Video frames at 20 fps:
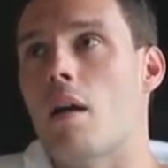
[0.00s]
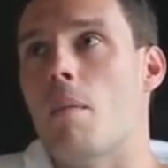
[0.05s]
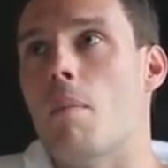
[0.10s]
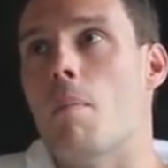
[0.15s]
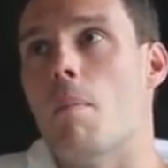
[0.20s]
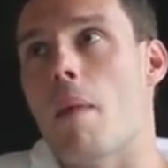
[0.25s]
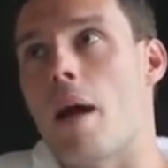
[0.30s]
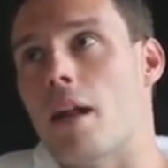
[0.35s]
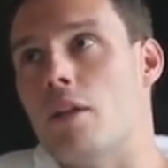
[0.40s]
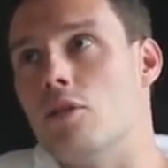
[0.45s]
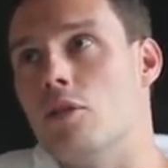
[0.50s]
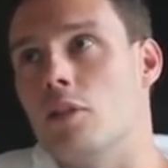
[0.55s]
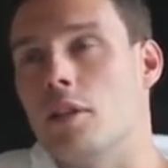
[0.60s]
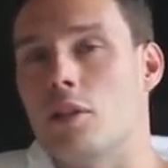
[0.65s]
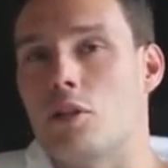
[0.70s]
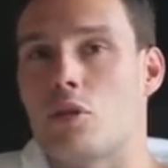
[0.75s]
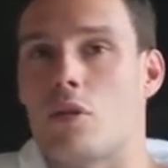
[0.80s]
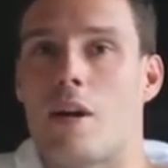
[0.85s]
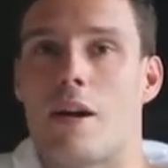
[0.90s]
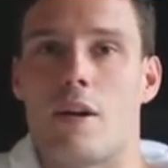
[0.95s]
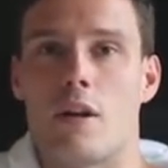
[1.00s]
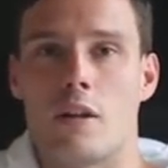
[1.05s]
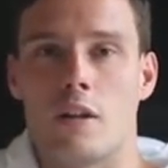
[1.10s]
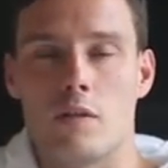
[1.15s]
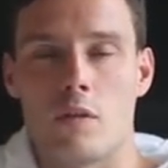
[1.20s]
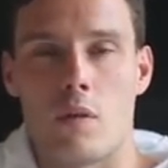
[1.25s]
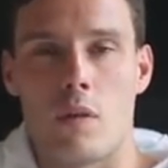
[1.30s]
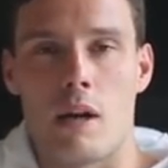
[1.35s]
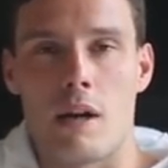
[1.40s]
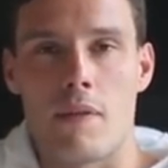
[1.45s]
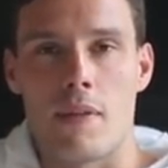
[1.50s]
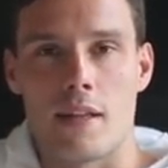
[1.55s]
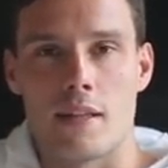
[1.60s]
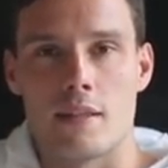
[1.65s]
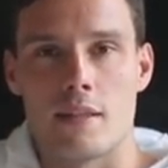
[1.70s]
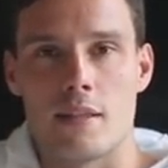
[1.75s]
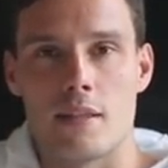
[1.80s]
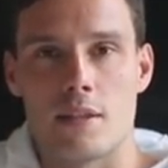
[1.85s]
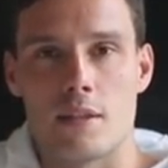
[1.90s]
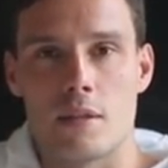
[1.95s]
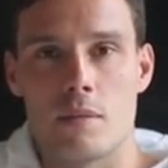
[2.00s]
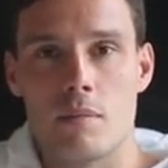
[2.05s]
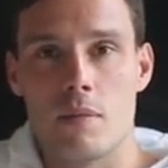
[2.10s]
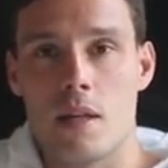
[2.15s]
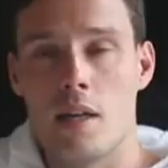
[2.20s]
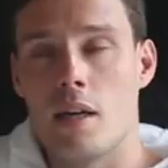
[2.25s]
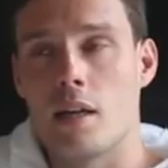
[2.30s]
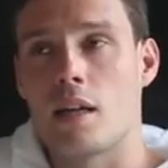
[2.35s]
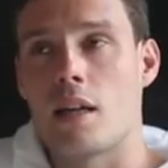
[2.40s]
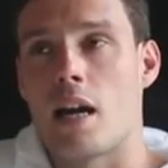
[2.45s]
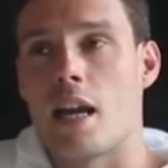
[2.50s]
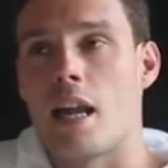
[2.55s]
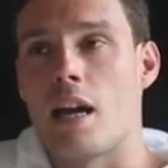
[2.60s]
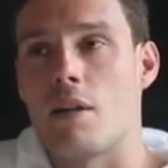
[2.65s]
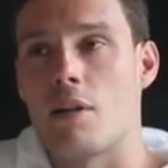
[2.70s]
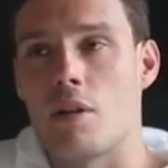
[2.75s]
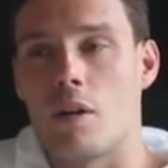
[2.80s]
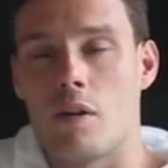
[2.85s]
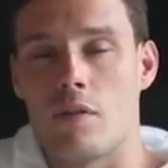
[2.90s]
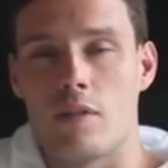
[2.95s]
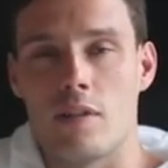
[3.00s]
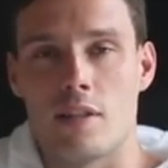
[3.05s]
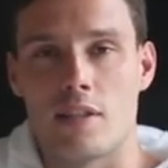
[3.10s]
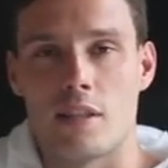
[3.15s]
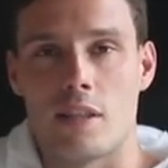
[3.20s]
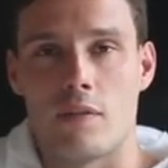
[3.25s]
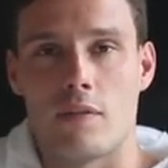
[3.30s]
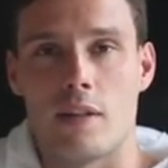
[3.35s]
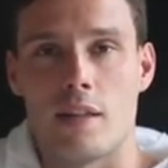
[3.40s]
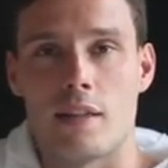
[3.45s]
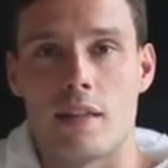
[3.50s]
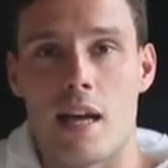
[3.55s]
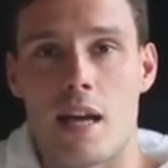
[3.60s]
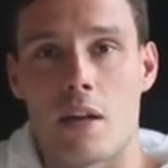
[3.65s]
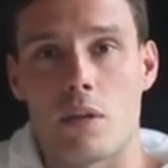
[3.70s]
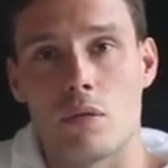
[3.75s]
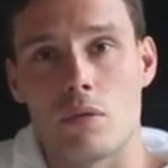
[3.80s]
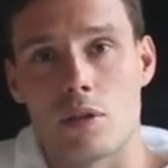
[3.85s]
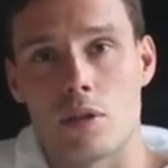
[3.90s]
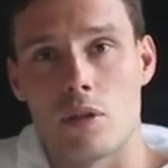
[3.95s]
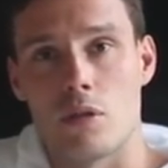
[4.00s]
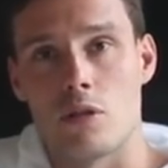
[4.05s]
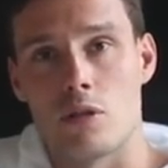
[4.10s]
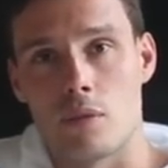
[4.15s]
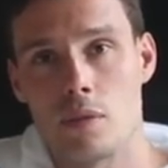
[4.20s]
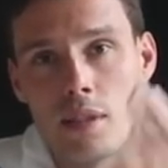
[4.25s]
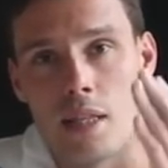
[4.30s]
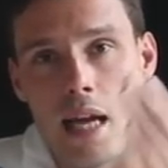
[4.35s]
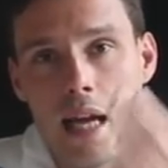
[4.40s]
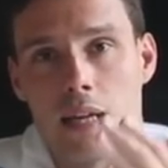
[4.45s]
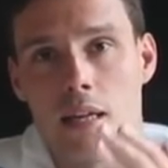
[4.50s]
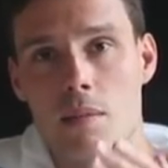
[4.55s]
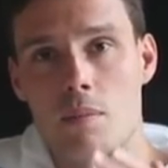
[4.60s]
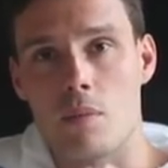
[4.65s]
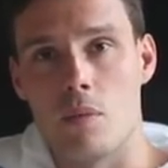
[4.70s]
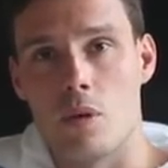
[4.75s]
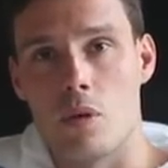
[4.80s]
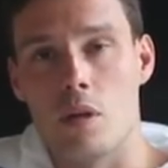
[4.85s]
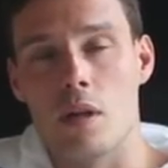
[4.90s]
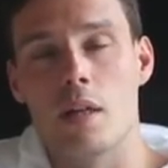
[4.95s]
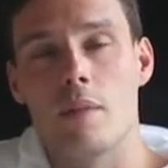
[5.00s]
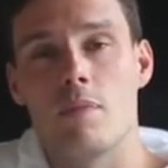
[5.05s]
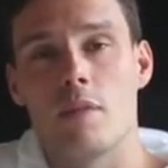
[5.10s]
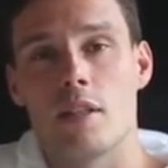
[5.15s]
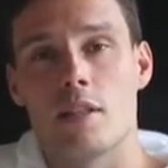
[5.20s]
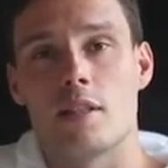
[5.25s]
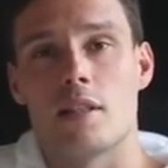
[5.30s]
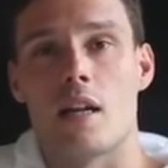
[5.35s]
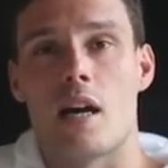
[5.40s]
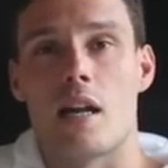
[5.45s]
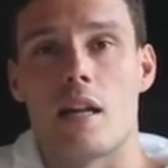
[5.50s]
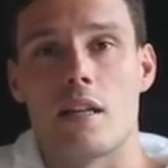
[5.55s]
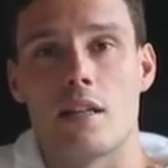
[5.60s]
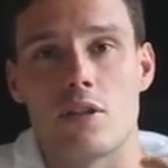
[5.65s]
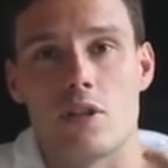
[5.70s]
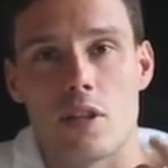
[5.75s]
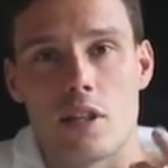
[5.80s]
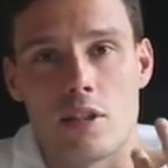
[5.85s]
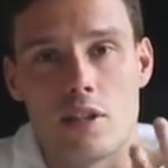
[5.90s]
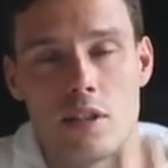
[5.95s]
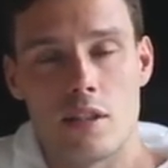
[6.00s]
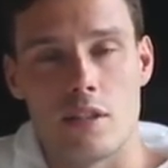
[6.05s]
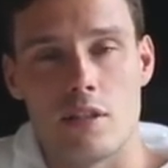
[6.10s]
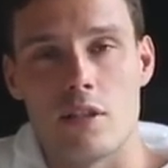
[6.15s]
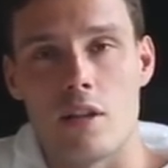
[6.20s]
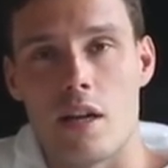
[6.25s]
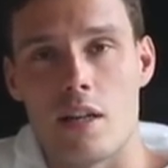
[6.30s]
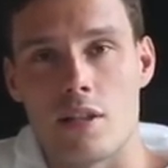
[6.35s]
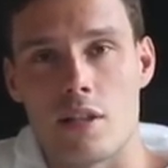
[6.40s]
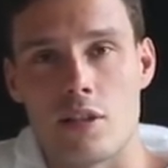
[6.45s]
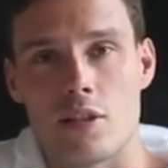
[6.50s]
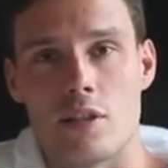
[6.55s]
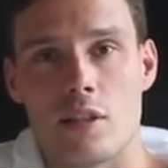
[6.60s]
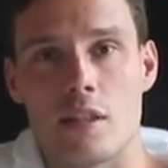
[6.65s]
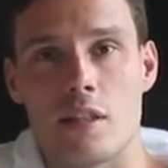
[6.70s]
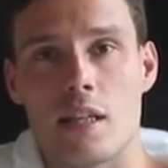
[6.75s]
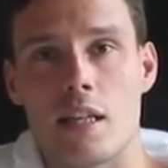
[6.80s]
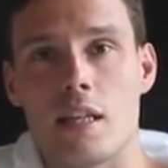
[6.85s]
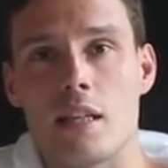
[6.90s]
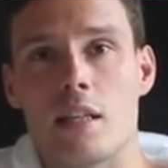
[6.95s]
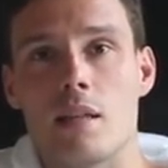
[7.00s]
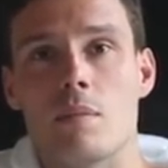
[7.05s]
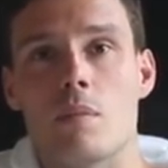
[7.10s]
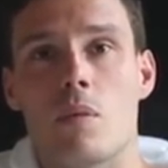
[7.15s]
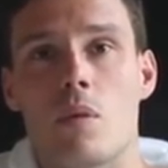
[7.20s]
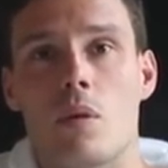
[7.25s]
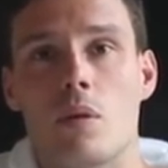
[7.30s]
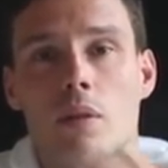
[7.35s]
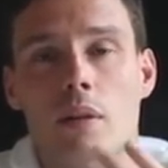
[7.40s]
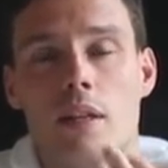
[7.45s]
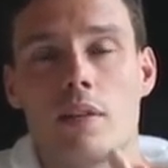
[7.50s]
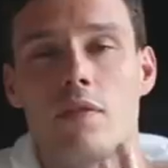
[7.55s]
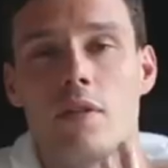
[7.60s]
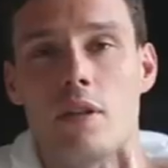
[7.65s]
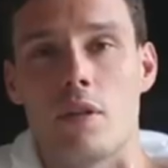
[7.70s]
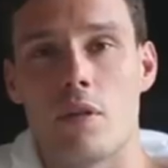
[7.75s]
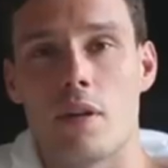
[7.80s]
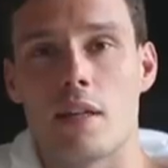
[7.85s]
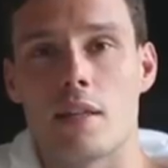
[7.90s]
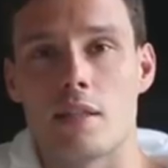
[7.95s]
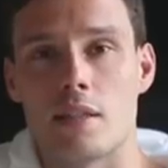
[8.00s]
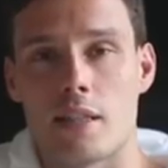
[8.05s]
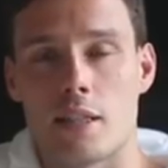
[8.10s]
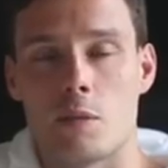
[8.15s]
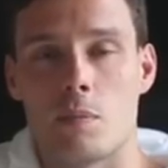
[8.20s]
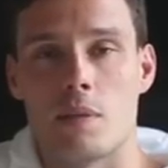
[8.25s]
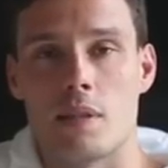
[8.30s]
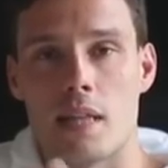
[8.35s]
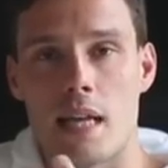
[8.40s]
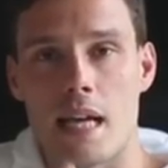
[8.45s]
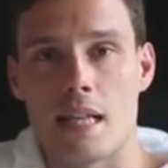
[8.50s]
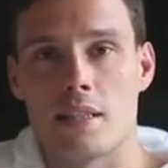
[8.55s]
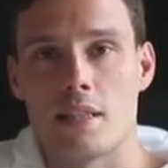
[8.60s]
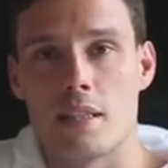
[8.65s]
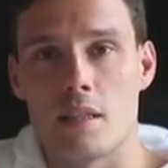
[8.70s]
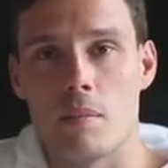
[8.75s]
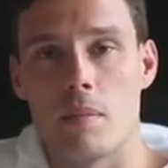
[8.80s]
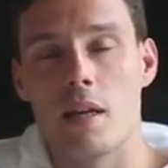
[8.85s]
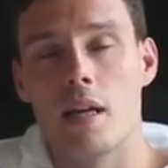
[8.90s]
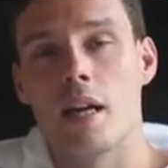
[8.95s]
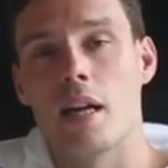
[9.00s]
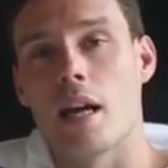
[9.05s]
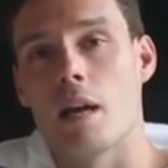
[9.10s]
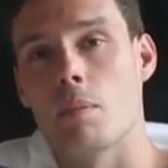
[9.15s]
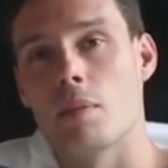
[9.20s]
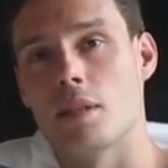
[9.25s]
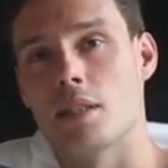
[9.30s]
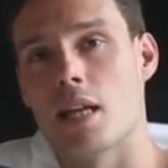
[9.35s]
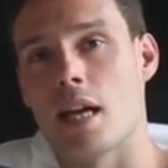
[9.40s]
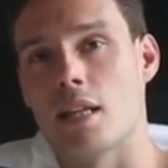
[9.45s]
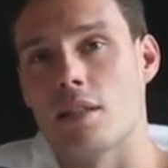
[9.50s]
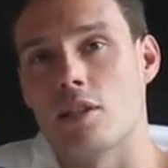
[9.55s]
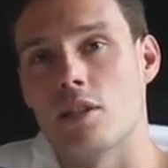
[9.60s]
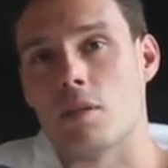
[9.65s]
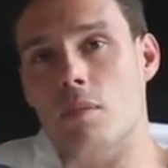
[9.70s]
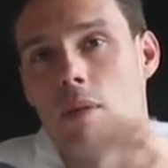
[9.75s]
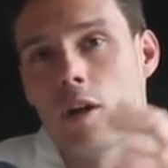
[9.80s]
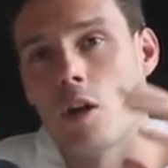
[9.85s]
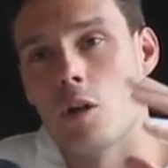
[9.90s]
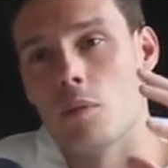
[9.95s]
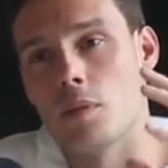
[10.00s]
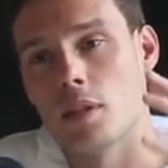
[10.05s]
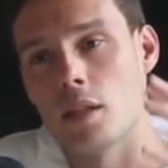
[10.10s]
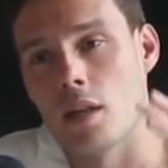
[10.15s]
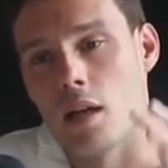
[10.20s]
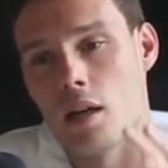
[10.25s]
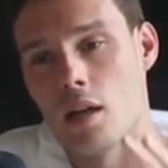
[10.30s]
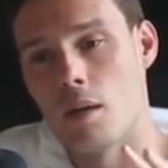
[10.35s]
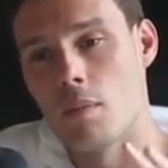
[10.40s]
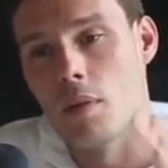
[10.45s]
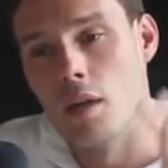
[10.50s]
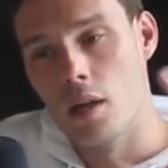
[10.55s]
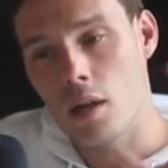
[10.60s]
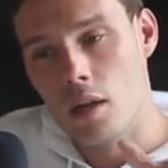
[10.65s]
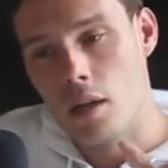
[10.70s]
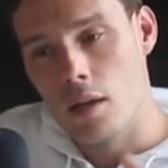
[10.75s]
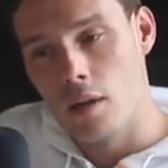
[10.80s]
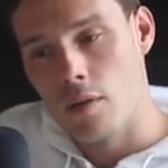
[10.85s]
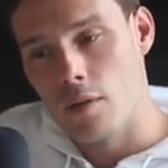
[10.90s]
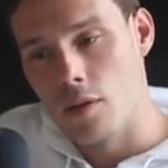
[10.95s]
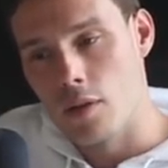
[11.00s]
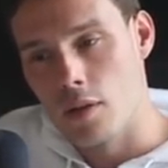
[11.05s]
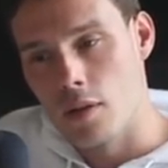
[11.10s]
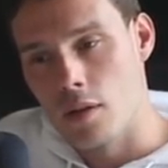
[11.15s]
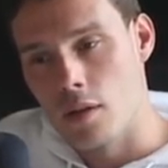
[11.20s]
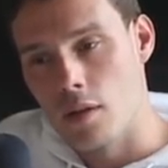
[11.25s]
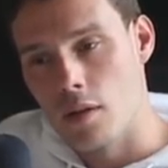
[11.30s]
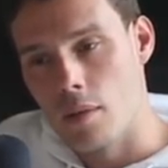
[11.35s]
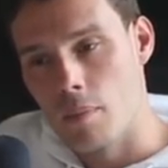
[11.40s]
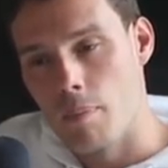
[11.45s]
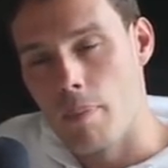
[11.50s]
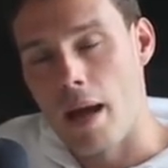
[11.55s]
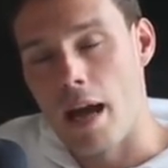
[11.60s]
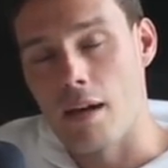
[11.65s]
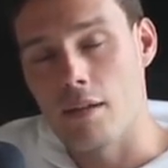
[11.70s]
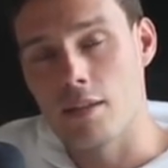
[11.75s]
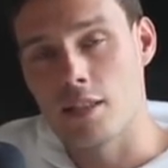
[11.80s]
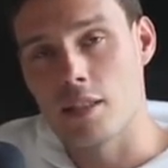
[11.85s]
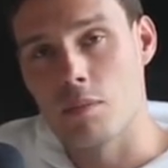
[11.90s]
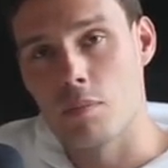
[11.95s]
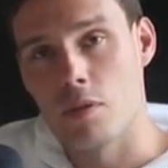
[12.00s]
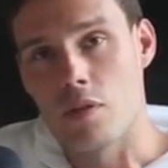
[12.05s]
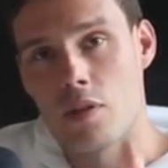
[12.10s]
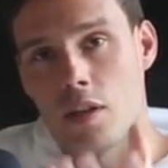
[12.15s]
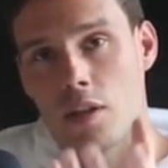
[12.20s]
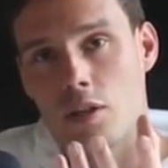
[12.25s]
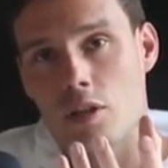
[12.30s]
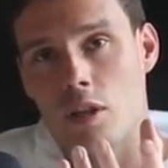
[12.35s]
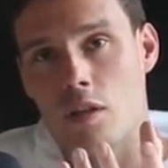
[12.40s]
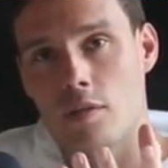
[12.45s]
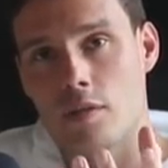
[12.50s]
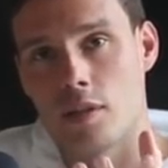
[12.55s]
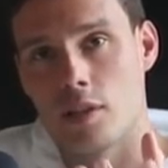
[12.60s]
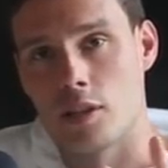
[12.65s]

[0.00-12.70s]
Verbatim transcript: manually try and override that system, cut out coffee, stuff like that, and also to attack it more, start ingesting and digesting and eating more leafy greens. Got potassium, and potassium helps um, the parasympathetic nervous